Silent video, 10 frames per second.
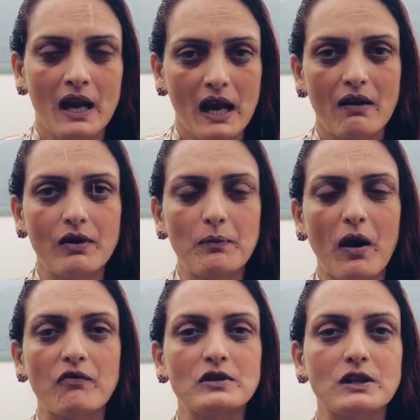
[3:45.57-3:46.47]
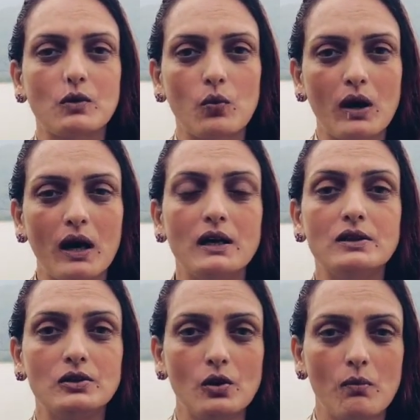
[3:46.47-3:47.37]
Every prophetic word,
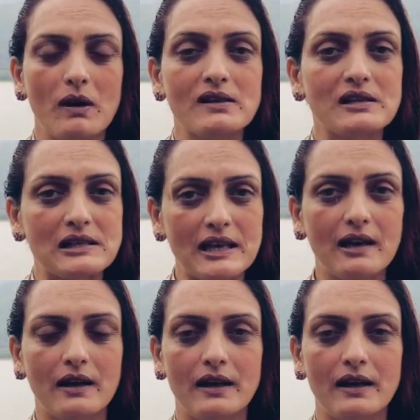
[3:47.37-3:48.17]
you must seal